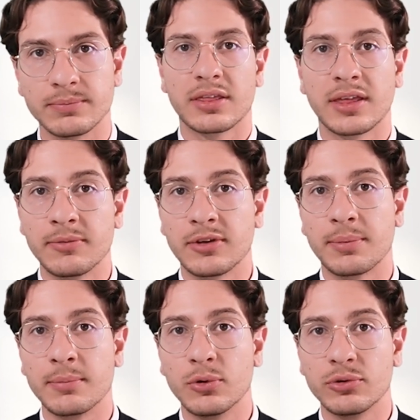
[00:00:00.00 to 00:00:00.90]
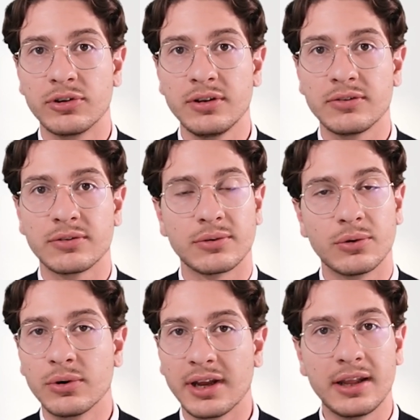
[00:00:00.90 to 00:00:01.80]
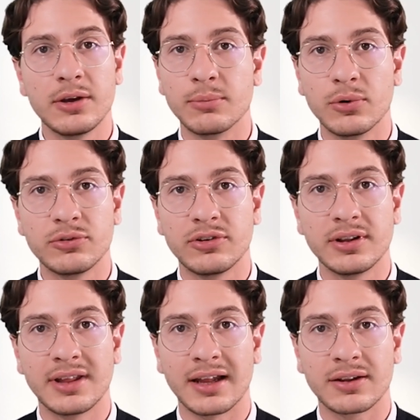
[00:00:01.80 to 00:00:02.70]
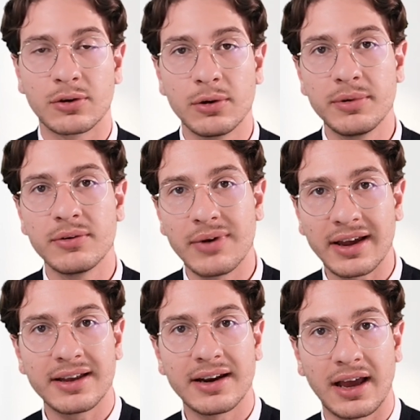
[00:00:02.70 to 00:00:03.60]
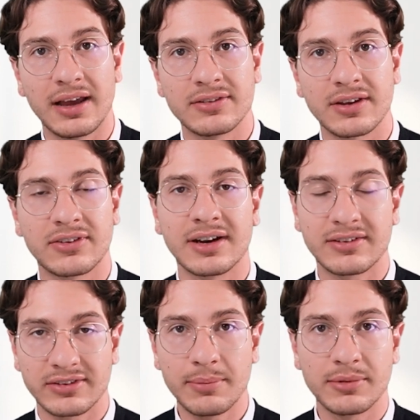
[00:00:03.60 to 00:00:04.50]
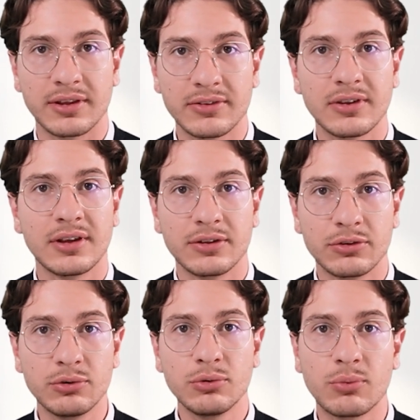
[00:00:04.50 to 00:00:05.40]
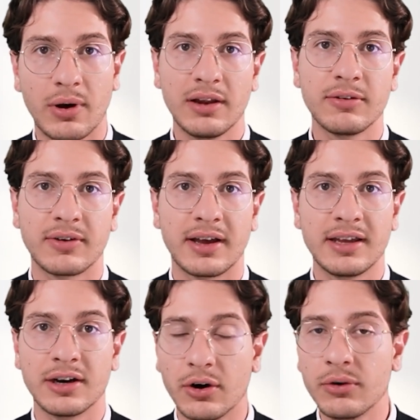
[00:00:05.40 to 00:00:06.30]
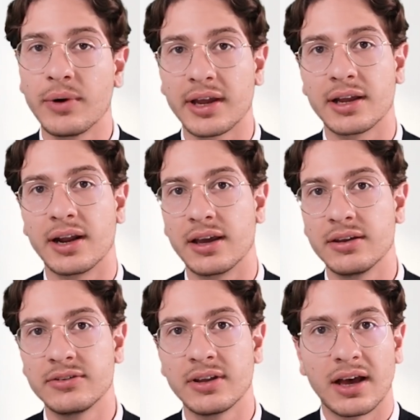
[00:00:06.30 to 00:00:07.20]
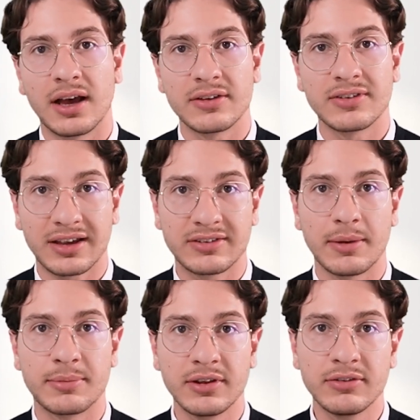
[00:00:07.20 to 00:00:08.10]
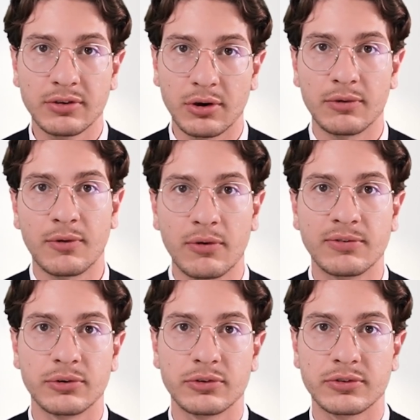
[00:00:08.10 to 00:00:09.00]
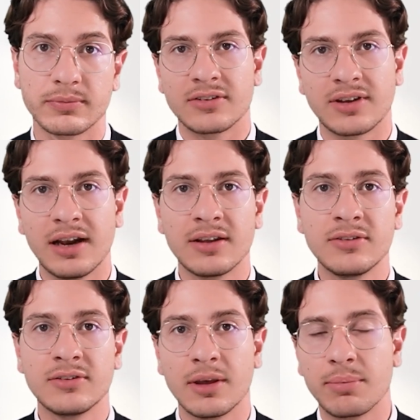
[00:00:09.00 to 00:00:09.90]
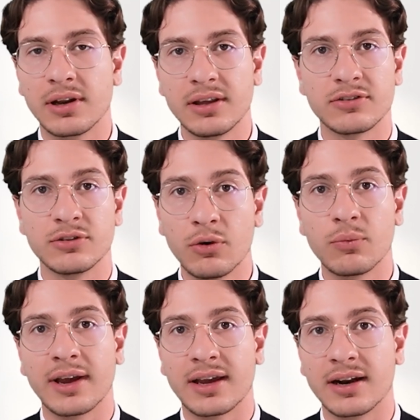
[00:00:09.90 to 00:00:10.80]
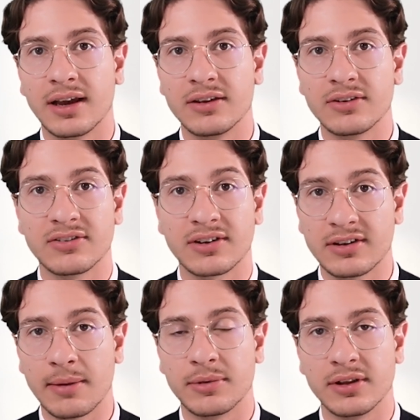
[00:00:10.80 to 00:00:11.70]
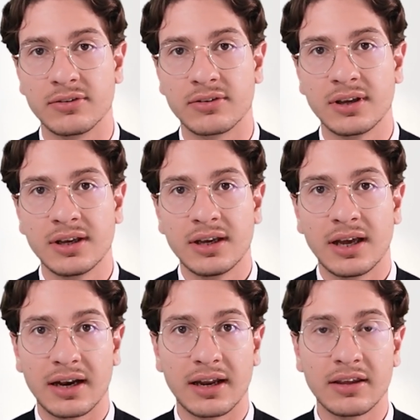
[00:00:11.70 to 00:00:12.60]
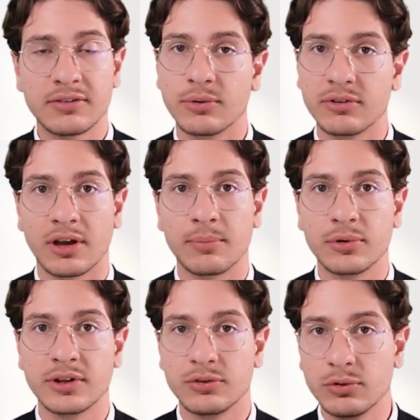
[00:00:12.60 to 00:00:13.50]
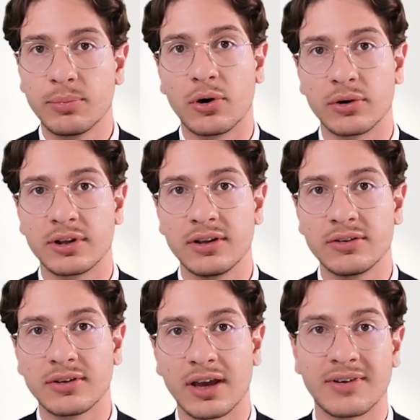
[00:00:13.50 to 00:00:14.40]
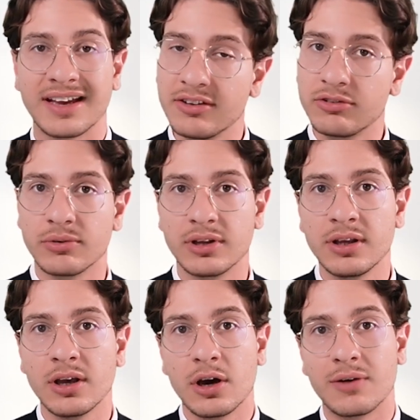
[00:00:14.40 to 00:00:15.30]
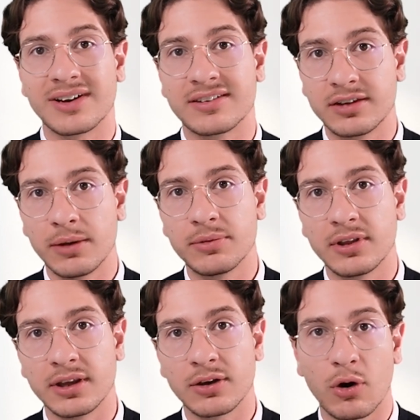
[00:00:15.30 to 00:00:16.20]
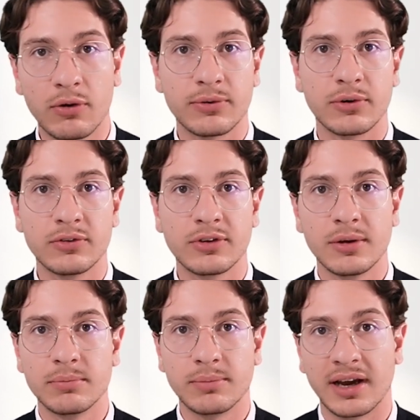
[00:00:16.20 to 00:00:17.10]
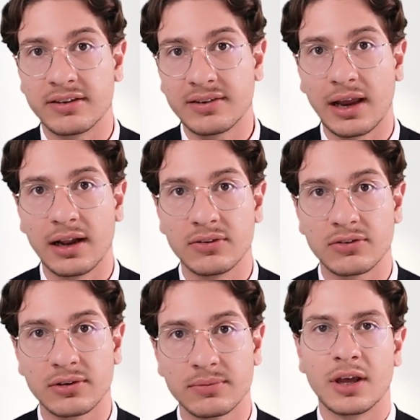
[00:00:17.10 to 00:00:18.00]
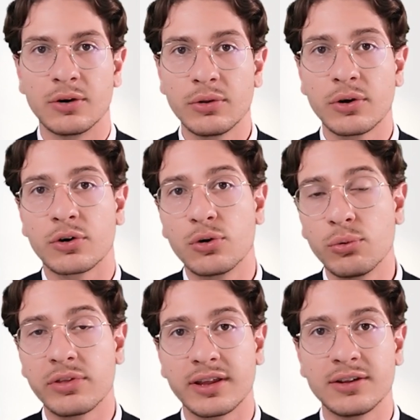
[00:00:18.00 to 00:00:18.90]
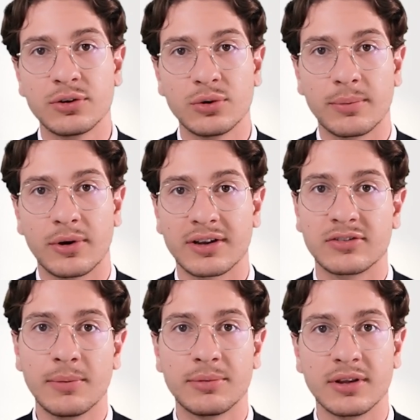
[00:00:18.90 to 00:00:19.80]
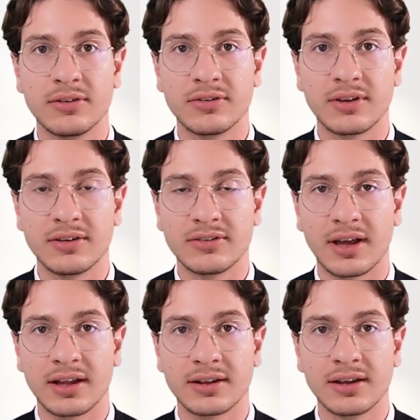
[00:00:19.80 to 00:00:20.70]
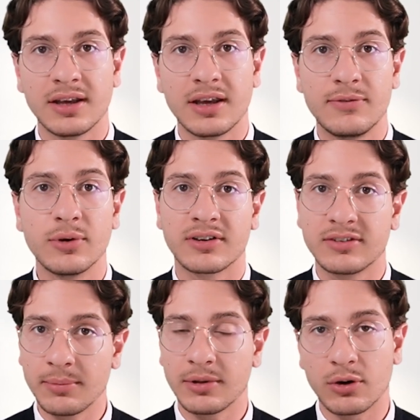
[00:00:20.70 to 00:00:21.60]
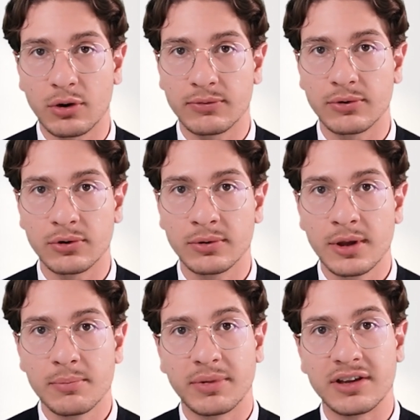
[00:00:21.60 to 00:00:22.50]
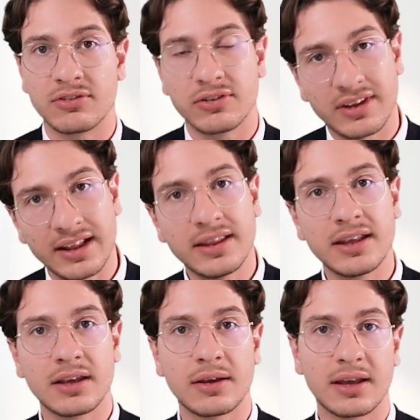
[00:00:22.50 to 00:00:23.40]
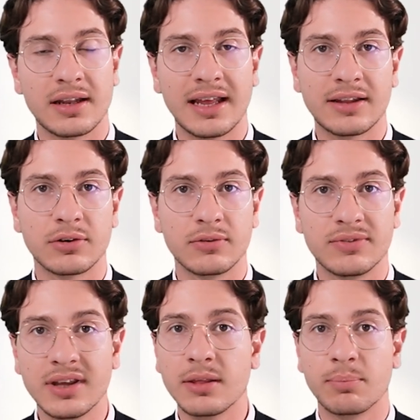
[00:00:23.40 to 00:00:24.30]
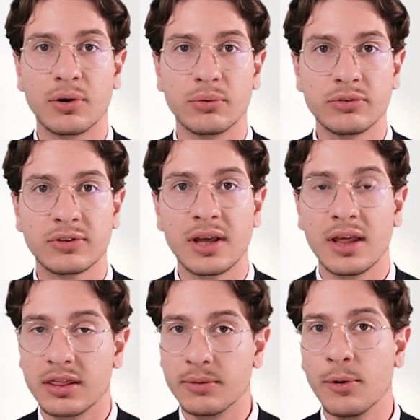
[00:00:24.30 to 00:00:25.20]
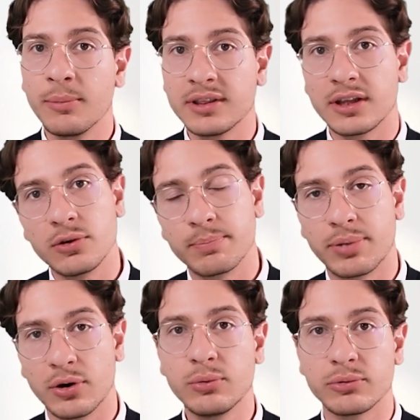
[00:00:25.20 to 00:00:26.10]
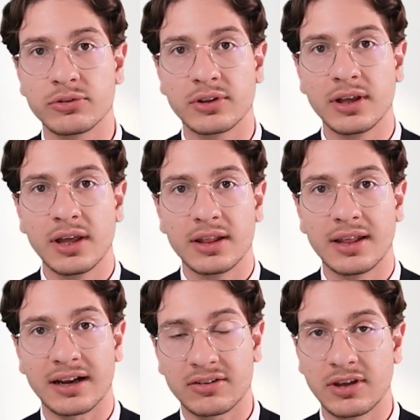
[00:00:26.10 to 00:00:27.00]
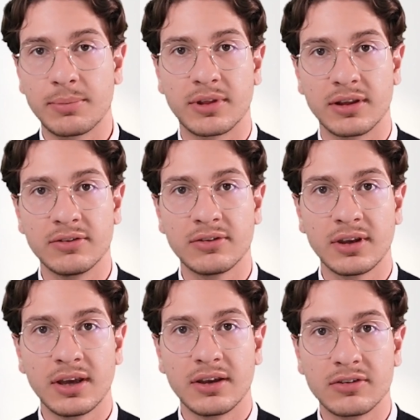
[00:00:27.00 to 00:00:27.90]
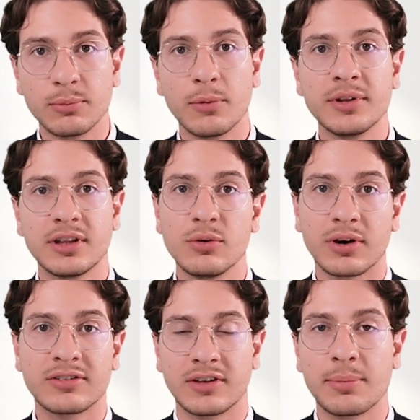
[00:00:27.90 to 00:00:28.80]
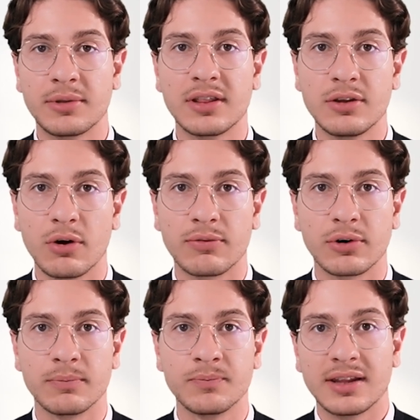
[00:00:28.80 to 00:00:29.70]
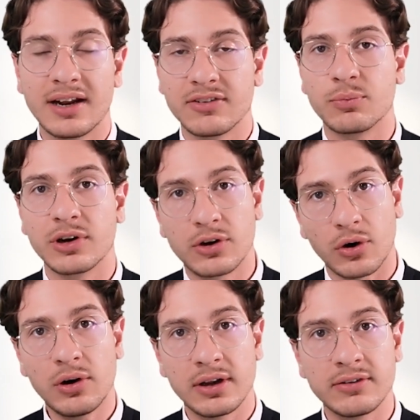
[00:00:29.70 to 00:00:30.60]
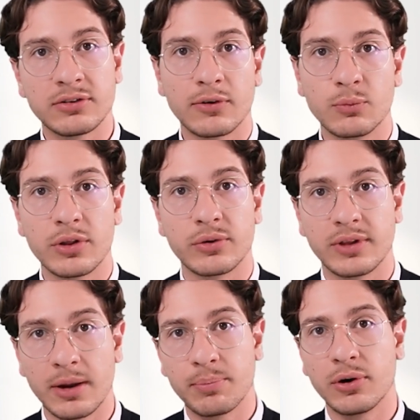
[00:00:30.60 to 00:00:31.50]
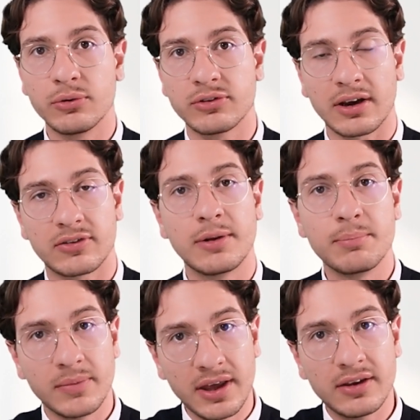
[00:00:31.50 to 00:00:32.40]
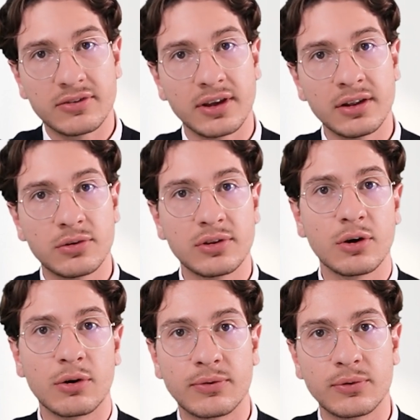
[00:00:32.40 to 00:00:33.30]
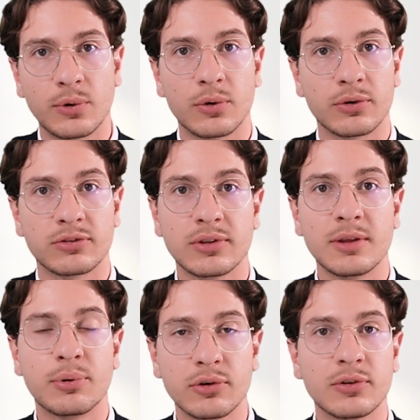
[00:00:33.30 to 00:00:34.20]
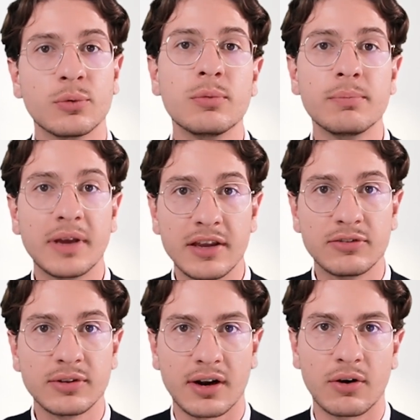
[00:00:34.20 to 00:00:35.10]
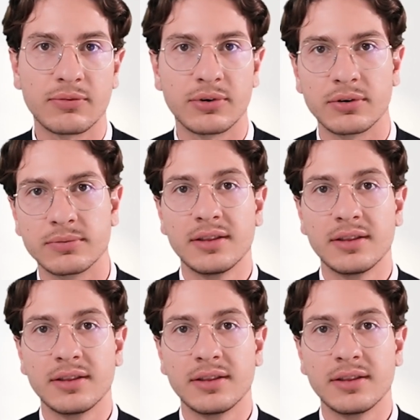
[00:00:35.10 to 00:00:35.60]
Thumbs up emojis or any emoji that could be recognized as an acceptance do qualify and are recognized as acceptance of offers. Silence typically is not recognized as acceptance unless, for example, the two parties have a history of accepting offers by silence. Another cool thing to know about acceptance is that if you accept an offer by sending a letter via the post, the moment that you post that acceptance is the moment that you accepted the offer. That is regardless of whether that post actually makes it to the offeror, so the person who made you that offer.